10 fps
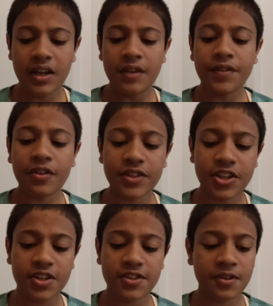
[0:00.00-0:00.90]

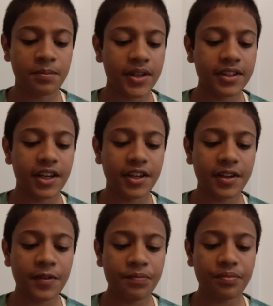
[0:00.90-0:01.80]
foundations of big
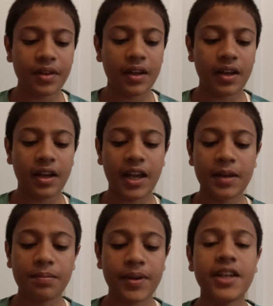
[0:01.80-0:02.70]
data,
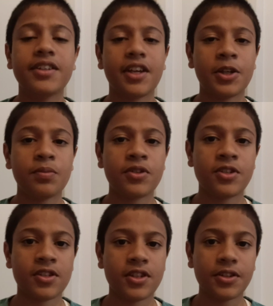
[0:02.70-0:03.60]
and big data
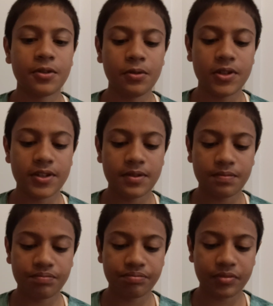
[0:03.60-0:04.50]
processing tools.
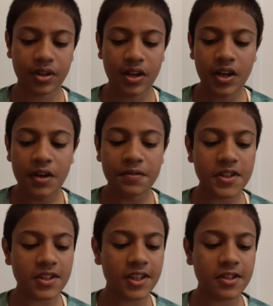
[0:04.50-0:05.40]

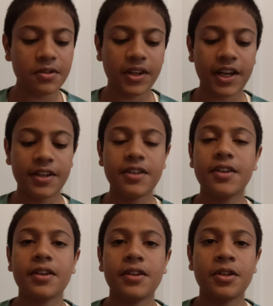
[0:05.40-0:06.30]
First, let's look at
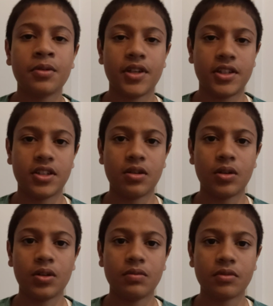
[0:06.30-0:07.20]

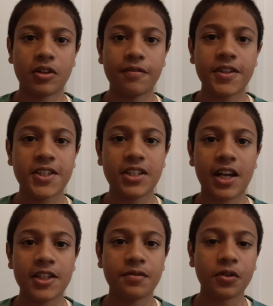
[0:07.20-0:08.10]
NoSQL, which
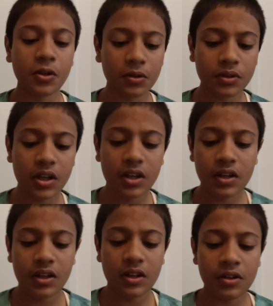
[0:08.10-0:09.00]
stands for
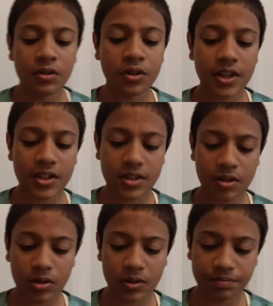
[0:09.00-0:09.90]

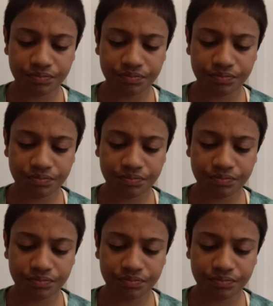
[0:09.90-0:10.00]
non-SQL.